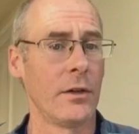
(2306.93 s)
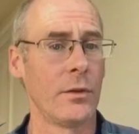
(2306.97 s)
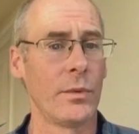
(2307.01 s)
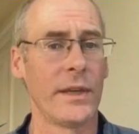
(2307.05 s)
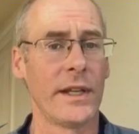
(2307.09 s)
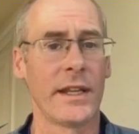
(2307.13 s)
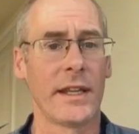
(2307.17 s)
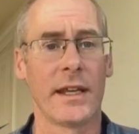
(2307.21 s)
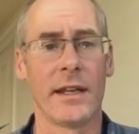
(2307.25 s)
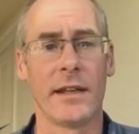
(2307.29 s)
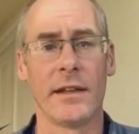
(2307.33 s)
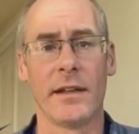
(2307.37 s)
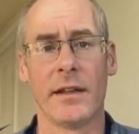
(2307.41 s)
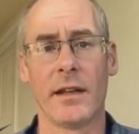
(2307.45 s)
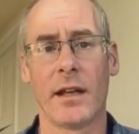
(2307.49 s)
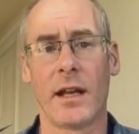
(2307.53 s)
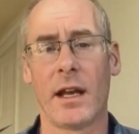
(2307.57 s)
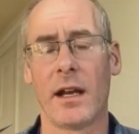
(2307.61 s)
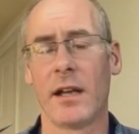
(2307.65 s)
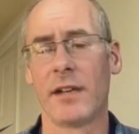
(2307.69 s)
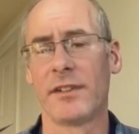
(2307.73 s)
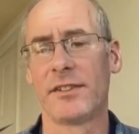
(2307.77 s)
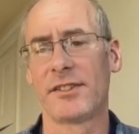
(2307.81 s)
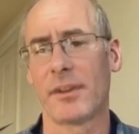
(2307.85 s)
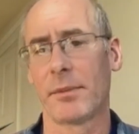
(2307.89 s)
within
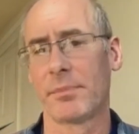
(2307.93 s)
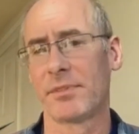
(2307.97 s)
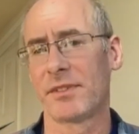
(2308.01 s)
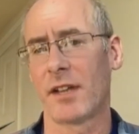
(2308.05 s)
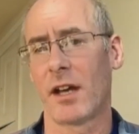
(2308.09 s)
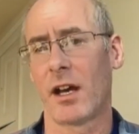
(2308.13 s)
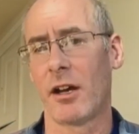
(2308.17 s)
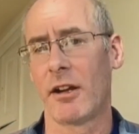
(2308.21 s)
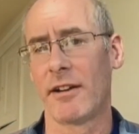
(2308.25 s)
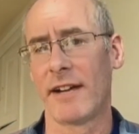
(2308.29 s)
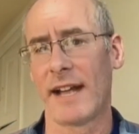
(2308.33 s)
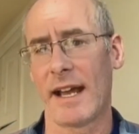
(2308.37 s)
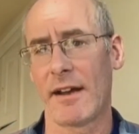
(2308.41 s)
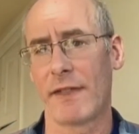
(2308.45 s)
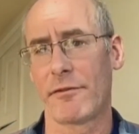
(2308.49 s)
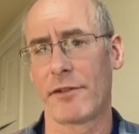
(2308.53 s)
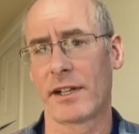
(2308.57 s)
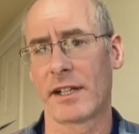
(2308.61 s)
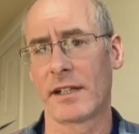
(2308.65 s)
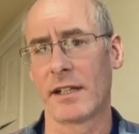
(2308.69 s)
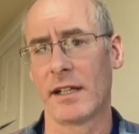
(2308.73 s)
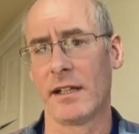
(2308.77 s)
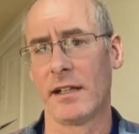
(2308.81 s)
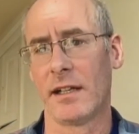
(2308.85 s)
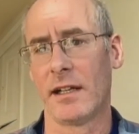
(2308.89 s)
sub-Saharan
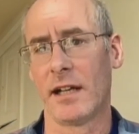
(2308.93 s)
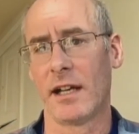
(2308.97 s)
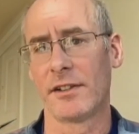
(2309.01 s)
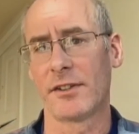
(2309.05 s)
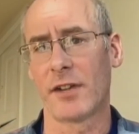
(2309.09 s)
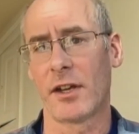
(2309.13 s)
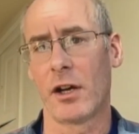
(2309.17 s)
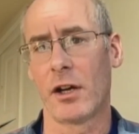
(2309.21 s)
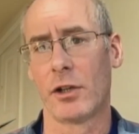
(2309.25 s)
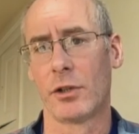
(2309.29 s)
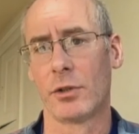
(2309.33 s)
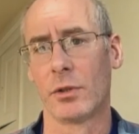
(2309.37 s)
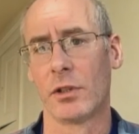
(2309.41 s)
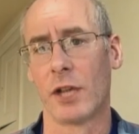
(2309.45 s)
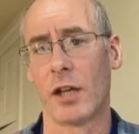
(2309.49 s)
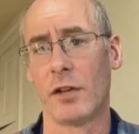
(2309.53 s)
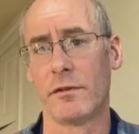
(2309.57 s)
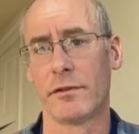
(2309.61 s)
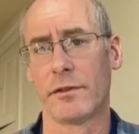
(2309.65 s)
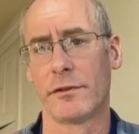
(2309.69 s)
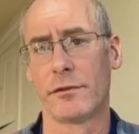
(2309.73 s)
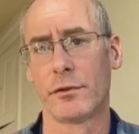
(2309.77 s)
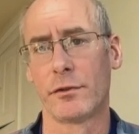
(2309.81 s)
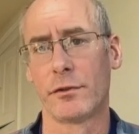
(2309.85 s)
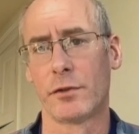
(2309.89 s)
Africa as a whole,
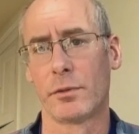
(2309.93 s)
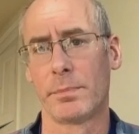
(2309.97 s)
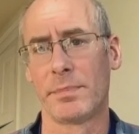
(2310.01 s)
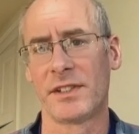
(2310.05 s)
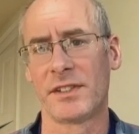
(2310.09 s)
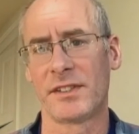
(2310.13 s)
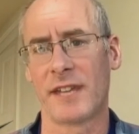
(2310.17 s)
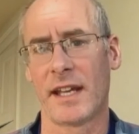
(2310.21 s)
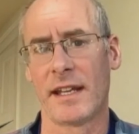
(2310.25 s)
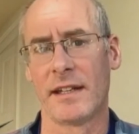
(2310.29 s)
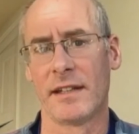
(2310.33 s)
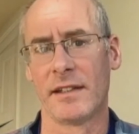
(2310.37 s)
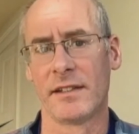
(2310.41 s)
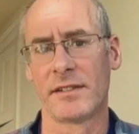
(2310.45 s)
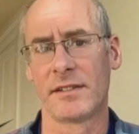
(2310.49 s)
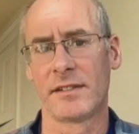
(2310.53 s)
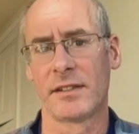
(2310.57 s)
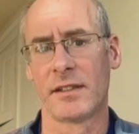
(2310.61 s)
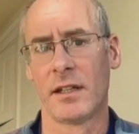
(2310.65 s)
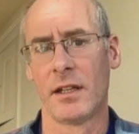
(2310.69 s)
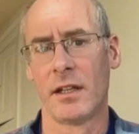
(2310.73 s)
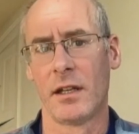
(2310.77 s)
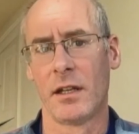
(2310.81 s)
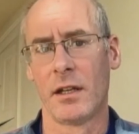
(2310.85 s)
over 4%